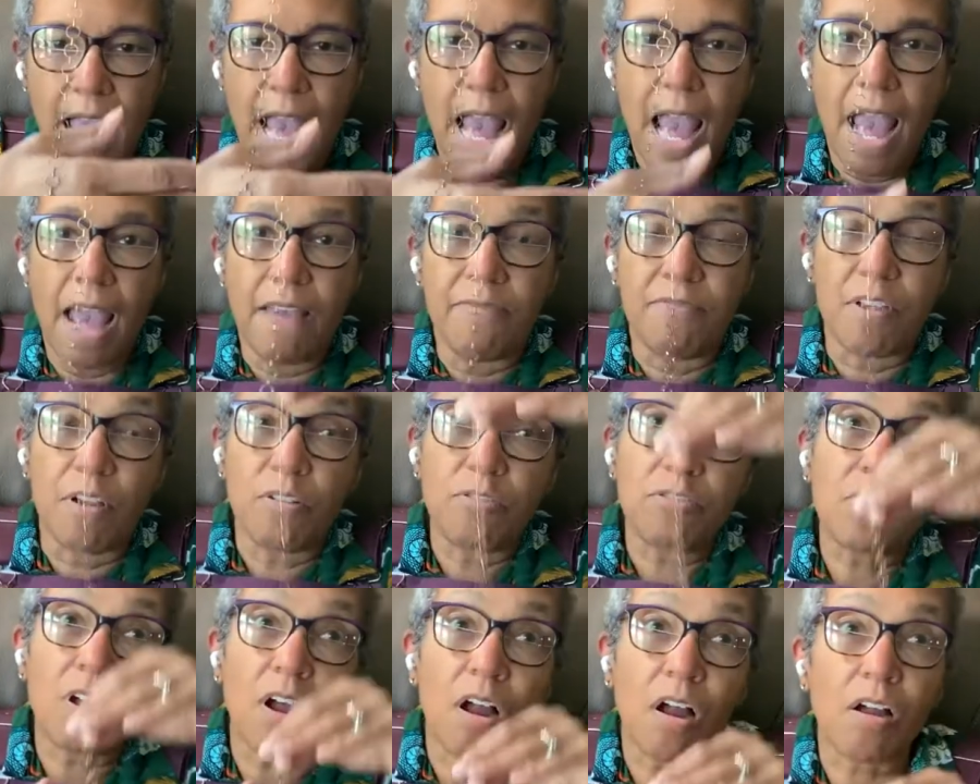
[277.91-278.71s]
and
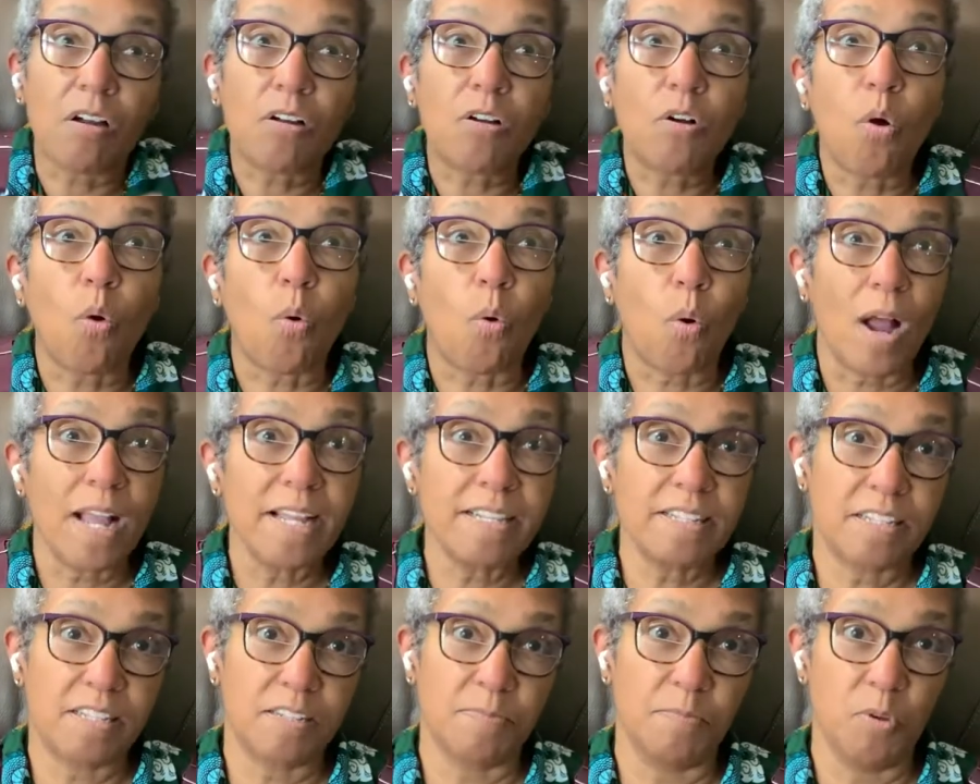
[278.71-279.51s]
those are quite
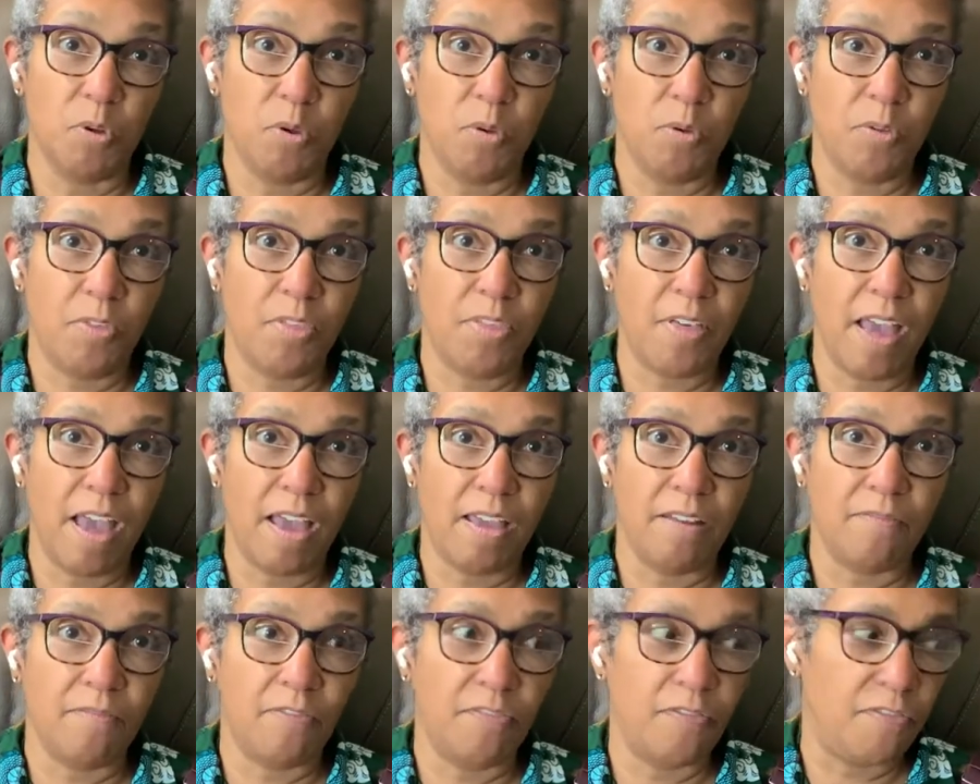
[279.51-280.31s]
smooth
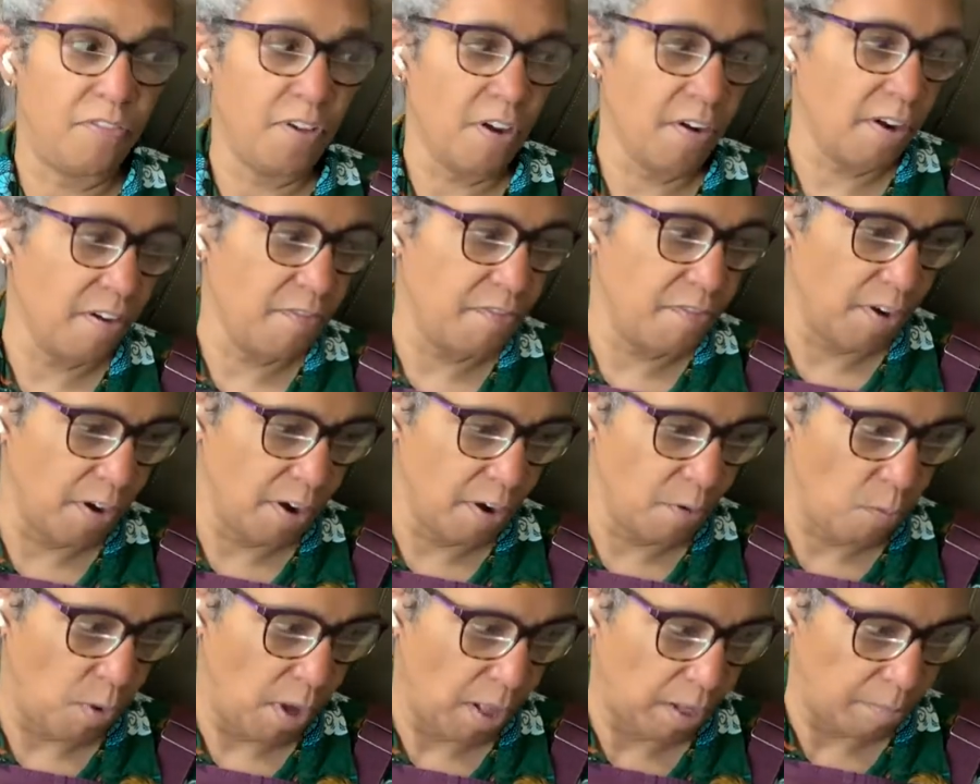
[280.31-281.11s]
and very, very
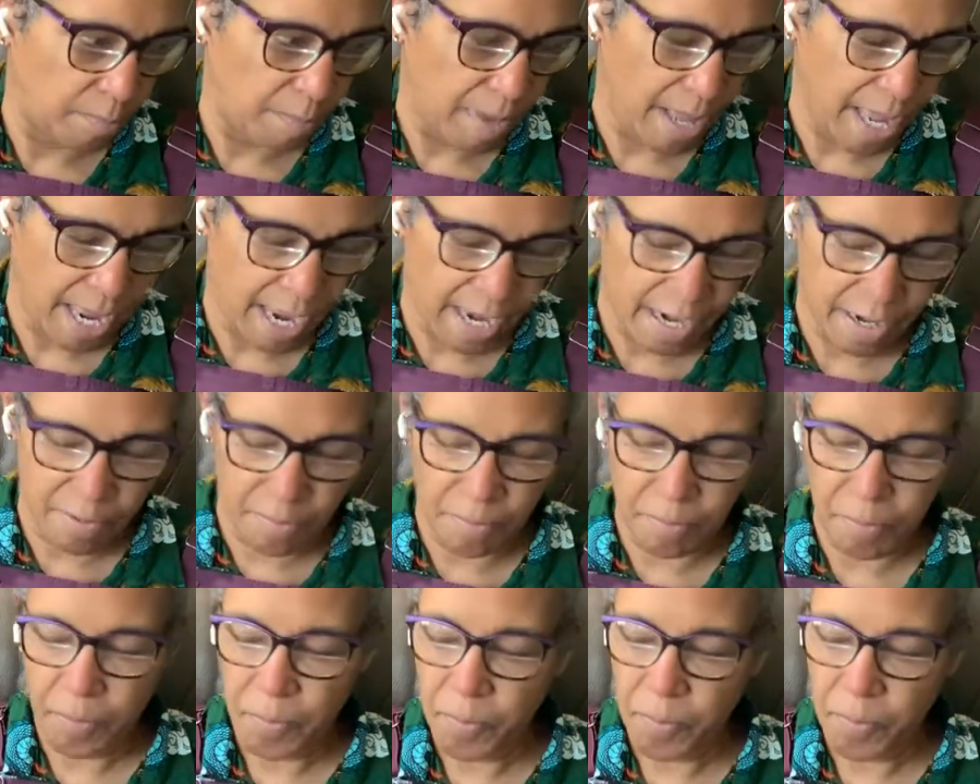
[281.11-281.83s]
well made.